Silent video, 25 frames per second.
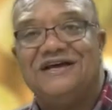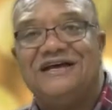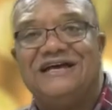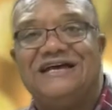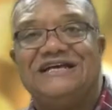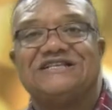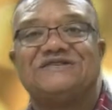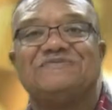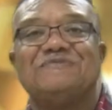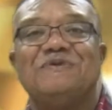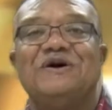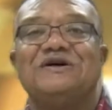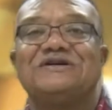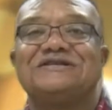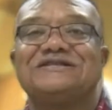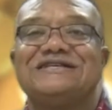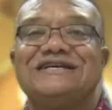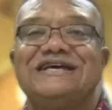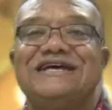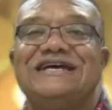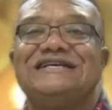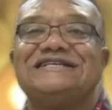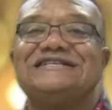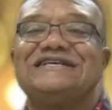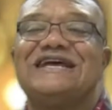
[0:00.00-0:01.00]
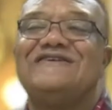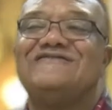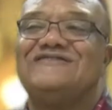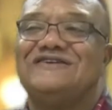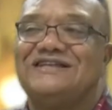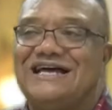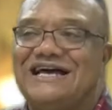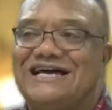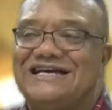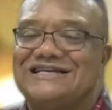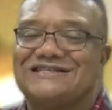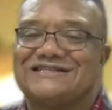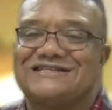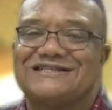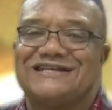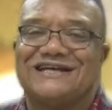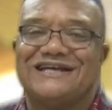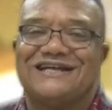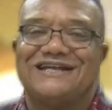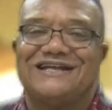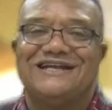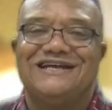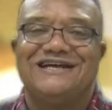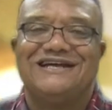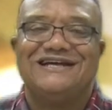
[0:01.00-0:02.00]
his mercy is
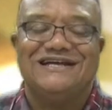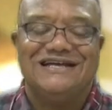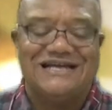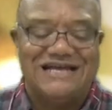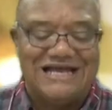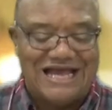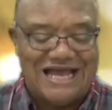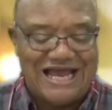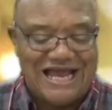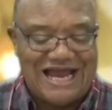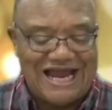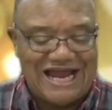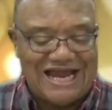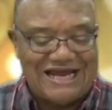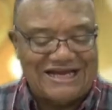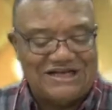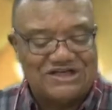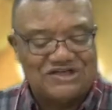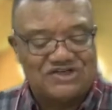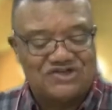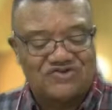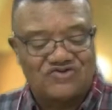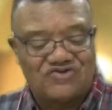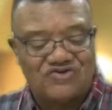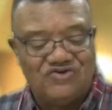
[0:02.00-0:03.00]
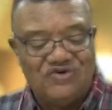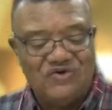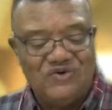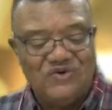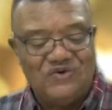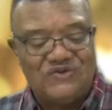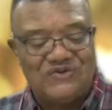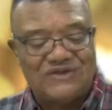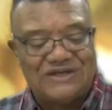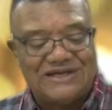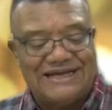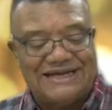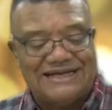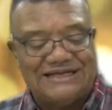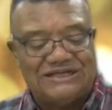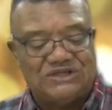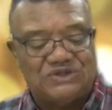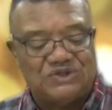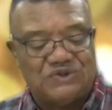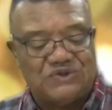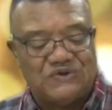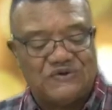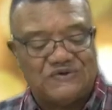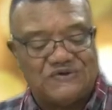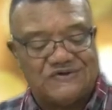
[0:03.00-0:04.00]
everlasting, and his truth
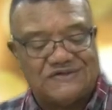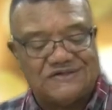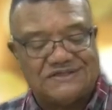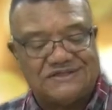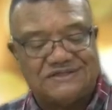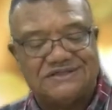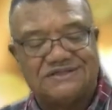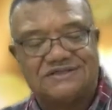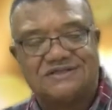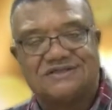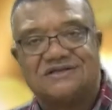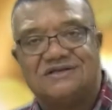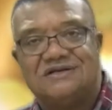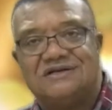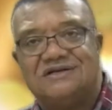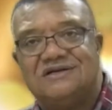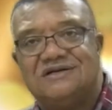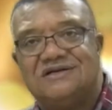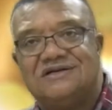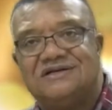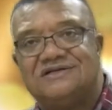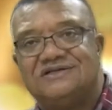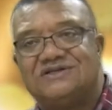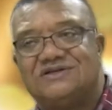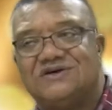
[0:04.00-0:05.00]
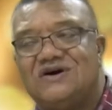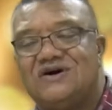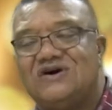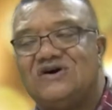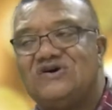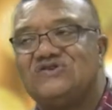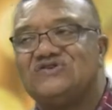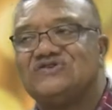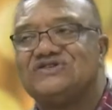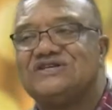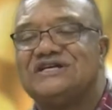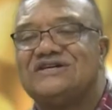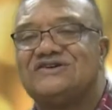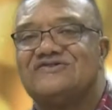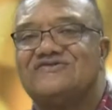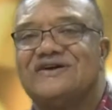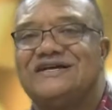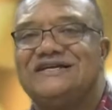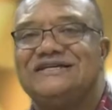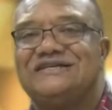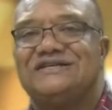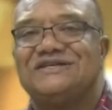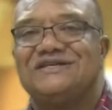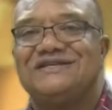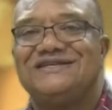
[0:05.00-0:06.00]
endures to all
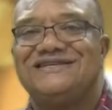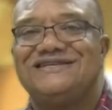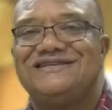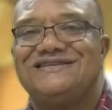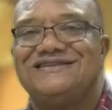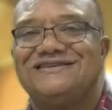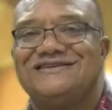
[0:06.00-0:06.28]
generations.